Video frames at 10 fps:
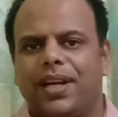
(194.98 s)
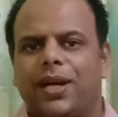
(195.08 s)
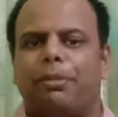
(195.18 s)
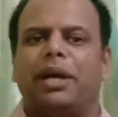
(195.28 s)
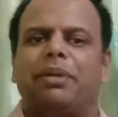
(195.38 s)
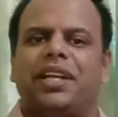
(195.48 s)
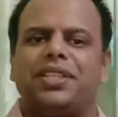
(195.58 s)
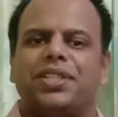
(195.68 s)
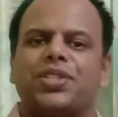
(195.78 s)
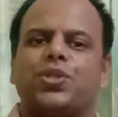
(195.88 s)
My
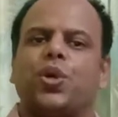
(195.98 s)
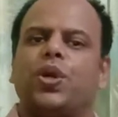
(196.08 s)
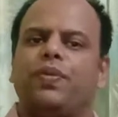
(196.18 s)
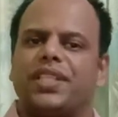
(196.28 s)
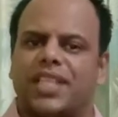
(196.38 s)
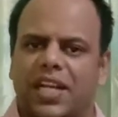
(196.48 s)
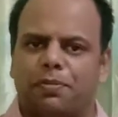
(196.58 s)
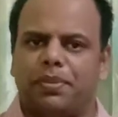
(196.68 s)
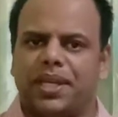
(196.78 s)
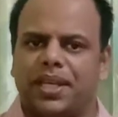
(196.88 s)
managers always helped
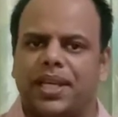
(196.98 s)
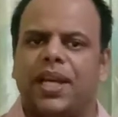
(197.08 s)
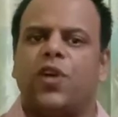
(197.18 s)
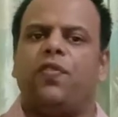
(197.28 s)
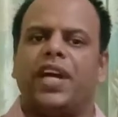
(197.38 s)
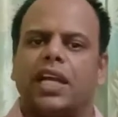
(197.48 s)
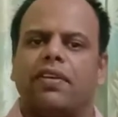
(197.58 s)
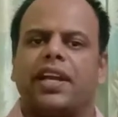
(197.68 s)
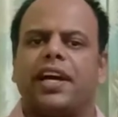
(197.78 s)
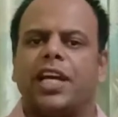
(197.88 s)
me. Whenever
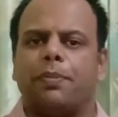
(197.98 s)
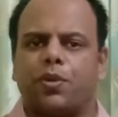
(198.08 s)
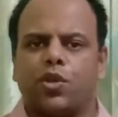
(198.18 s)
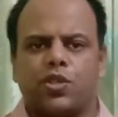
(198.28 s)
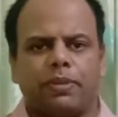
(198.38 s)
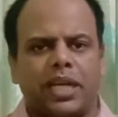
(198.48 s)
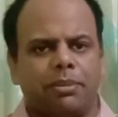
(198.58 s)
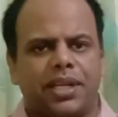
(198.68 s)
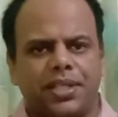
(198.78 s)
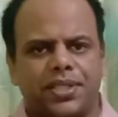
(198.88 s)
I approached my
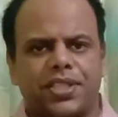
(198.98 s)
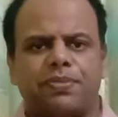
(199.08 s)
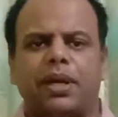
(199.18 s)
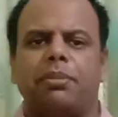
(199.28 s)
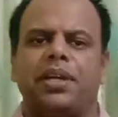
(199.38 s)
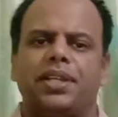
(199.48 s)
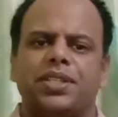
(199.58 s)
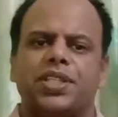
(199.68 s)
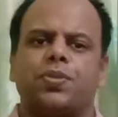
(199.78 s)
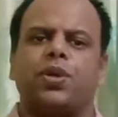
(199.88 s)
managers
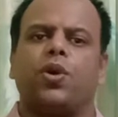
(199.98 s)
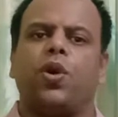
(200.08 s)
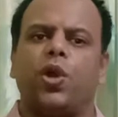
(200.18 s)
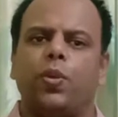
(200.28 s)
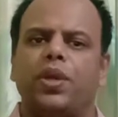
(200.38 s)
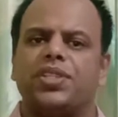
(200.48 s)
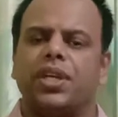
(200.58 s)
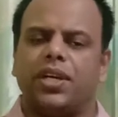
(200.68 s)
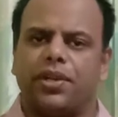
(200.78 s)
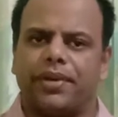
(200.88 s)
were
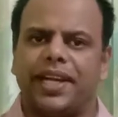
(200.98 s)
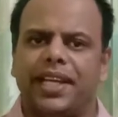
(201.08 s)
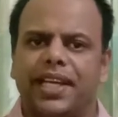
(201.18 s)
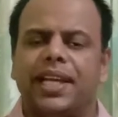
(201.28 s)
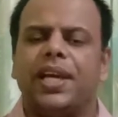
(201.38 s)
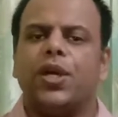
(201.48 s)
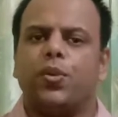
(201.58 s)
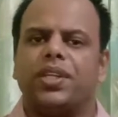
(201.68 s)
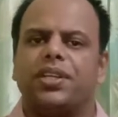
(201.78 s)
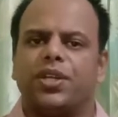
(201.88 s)
always ready
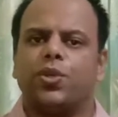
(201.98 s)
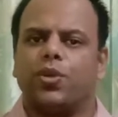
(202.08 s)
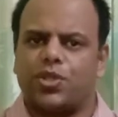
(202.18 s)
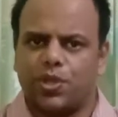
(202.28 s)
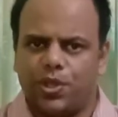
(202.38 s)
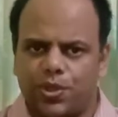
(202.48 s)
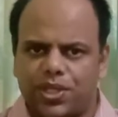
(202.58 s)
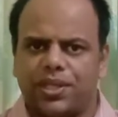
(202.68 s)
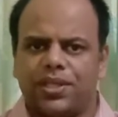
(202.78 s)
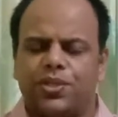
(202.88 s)
with a good
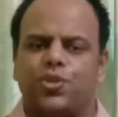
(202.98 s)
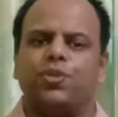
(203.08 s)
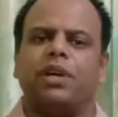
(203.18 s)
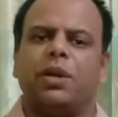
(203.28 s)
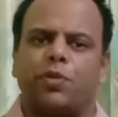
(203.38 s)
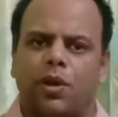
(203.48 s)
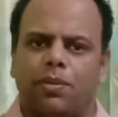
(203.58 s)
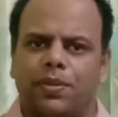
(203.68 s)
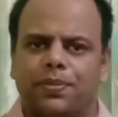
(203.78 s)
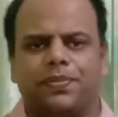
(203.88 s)
solution to my
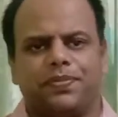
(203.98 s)
problem.